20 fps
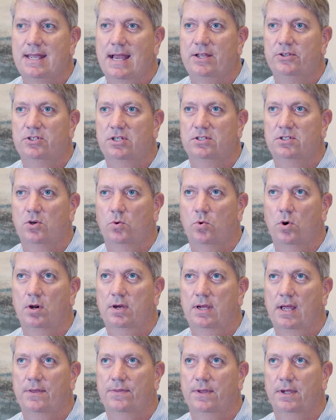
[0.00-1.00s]
not just a
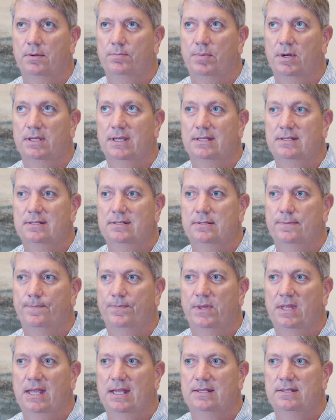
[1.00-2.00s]
work ethic, but
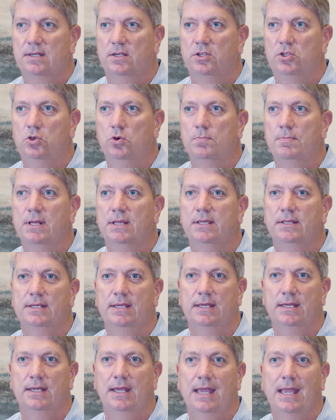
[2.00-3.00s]
it's a
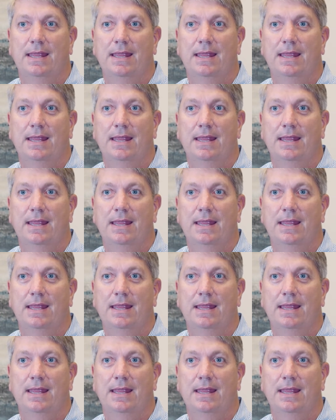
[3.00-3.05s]
humility